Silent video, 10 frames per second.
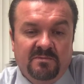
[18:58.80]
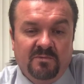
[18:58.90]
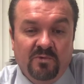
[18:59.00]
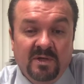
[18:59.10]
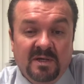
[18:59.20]

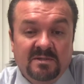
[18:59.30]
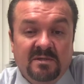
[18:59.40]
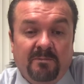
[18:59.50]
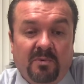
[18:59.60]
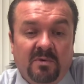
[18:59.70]
realize the
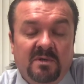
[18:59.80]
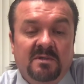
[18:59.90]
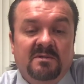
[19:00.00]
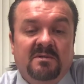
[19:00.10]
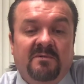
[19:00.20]

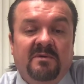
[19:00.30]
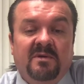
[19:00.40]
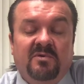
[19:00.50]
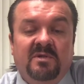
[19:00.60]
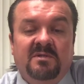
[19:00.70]
importance of
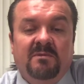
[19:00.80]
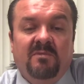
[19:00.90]
increasing